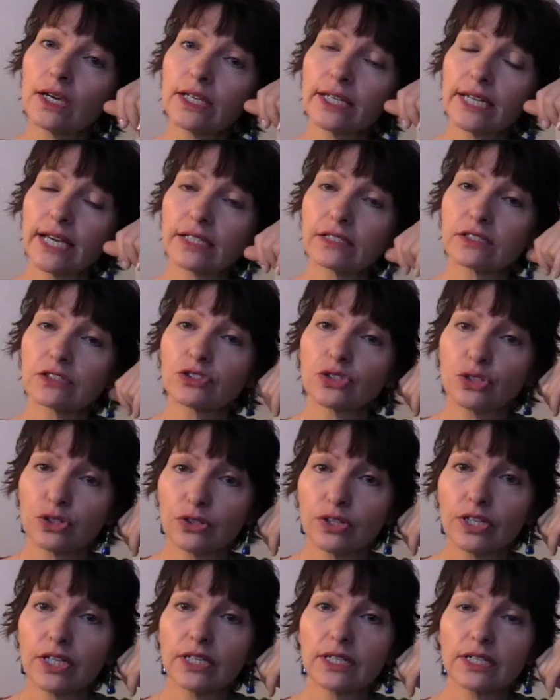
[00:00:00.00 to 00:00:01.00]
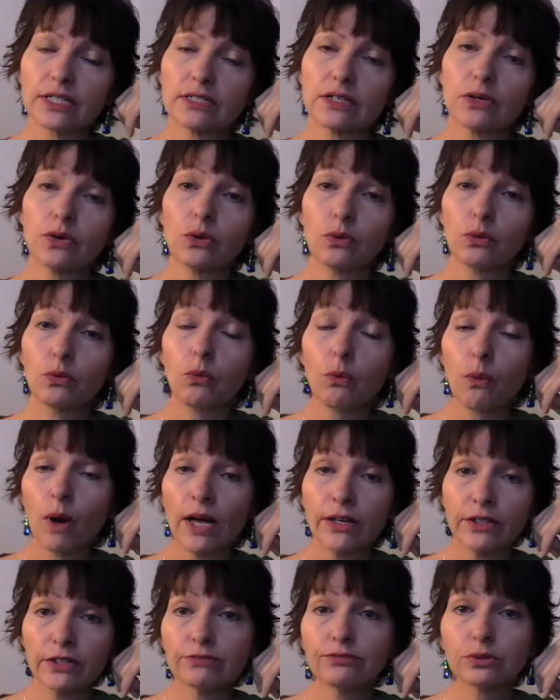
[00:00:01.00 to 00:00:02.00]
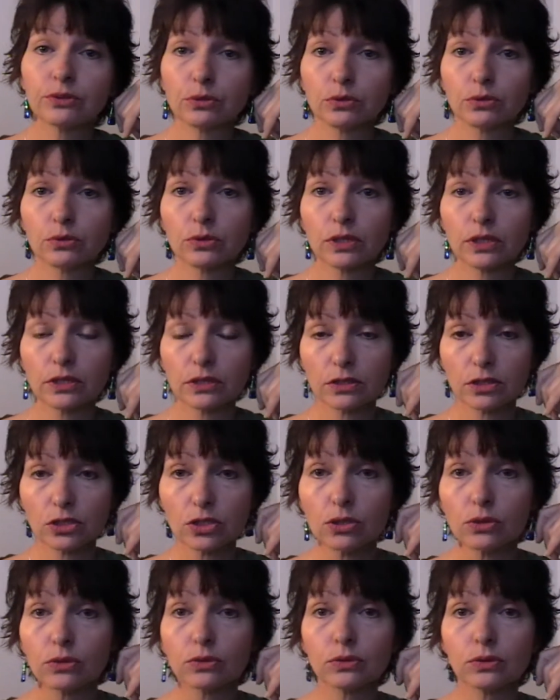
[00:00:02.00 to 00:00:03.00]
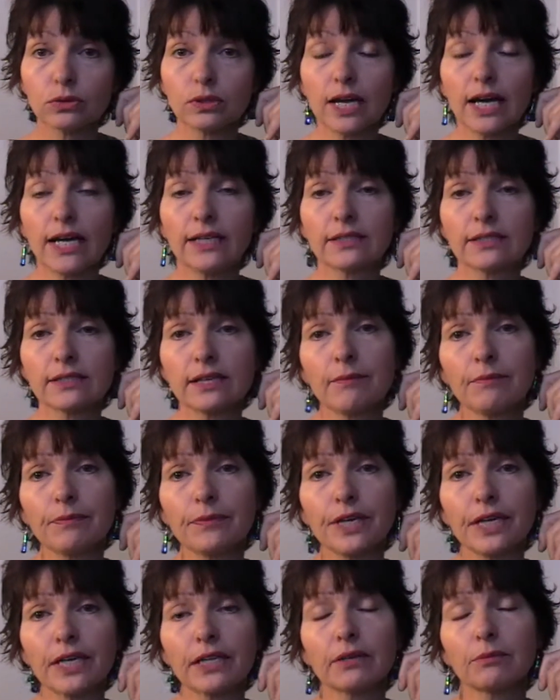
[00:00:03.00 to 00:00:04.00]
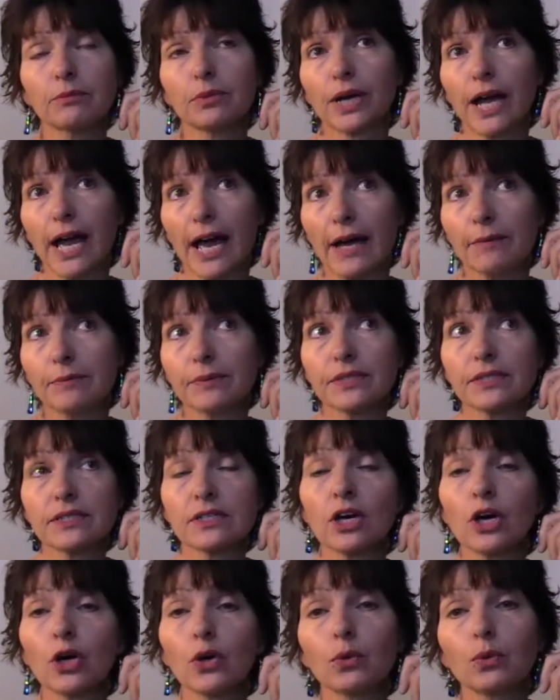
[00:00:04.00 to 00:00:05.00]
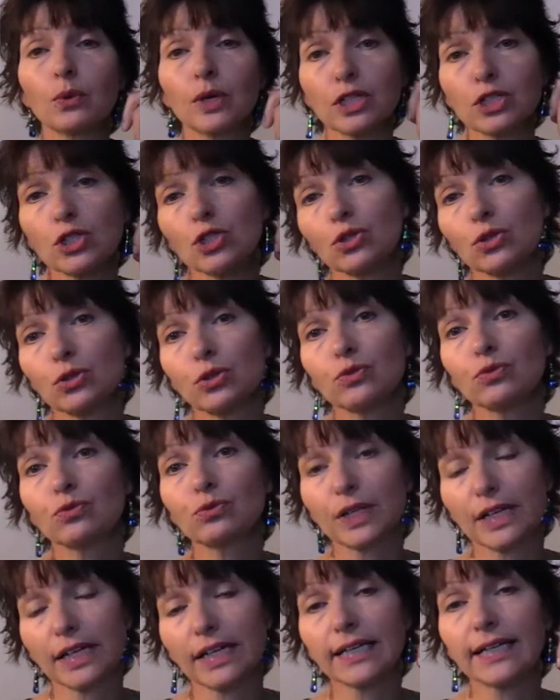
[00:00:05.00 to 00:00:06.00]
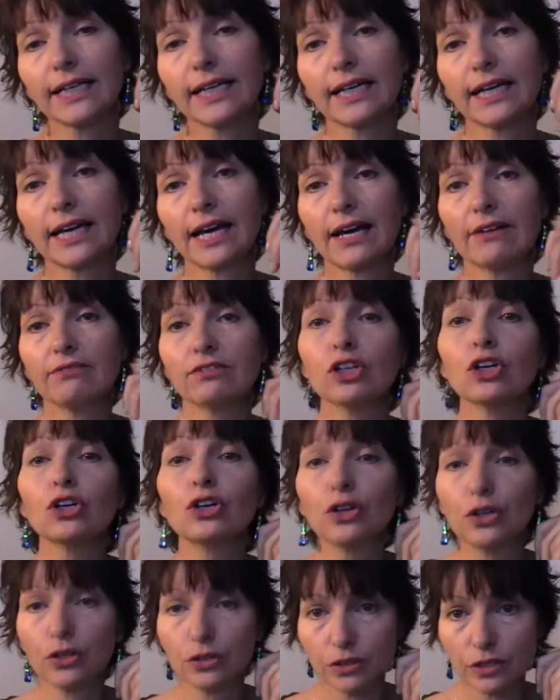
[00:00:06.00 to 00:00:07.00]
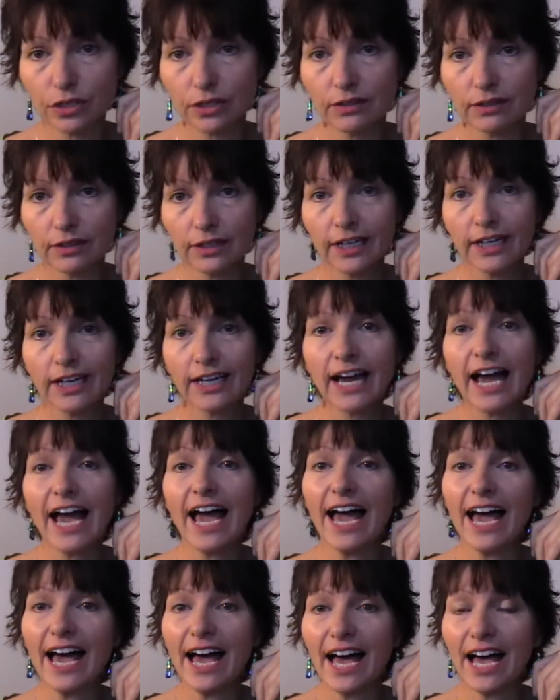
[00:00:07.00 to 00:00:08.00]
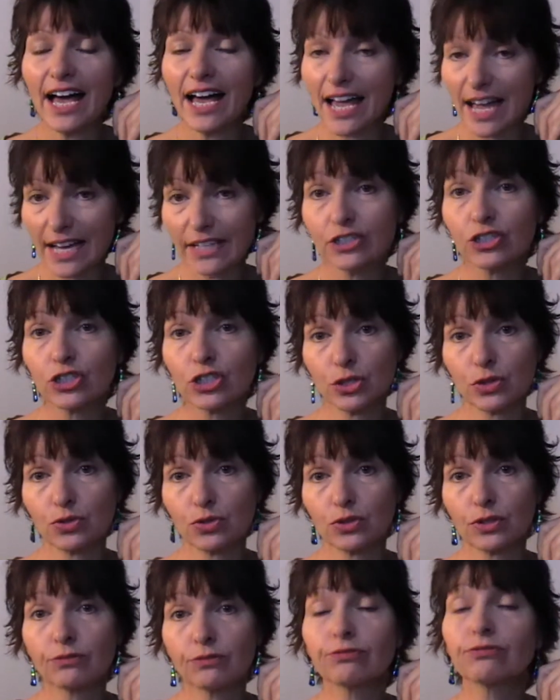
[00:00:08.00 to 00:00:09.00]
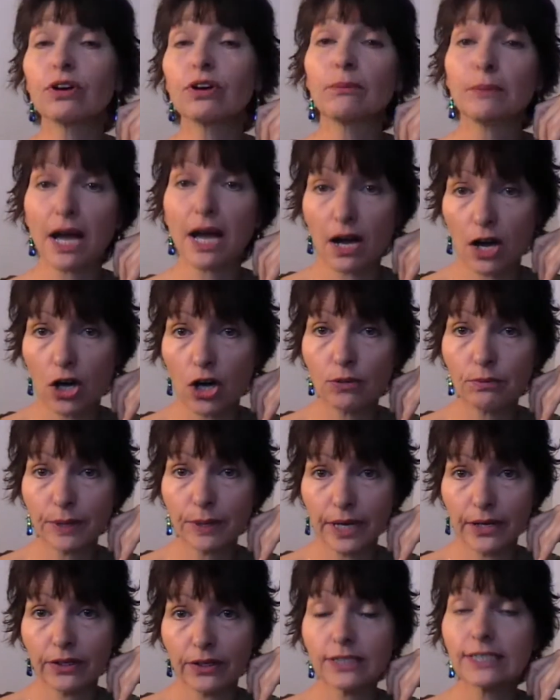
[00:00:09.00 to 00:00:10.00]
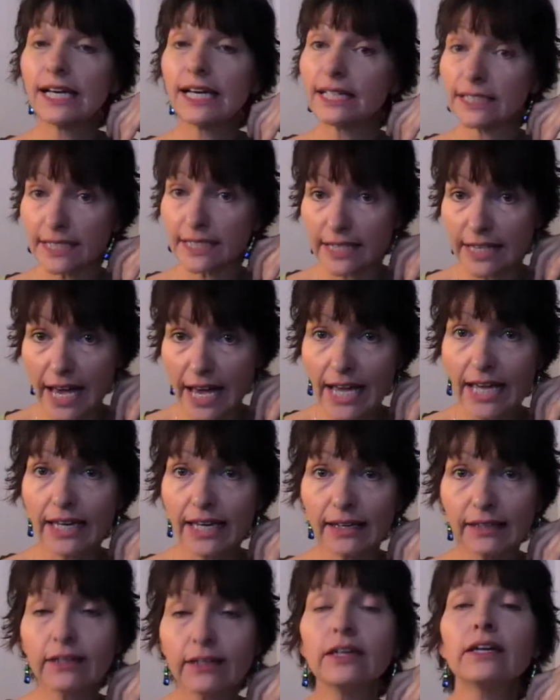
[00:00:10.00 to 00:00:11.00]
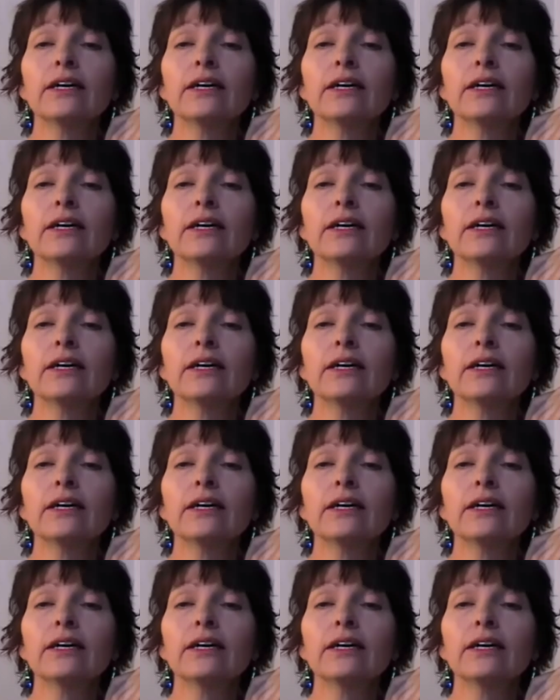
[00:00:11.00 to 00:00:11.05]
Now, soothing is a wonderful tool and something perhaps we should really have learnt as children from our own parents, as they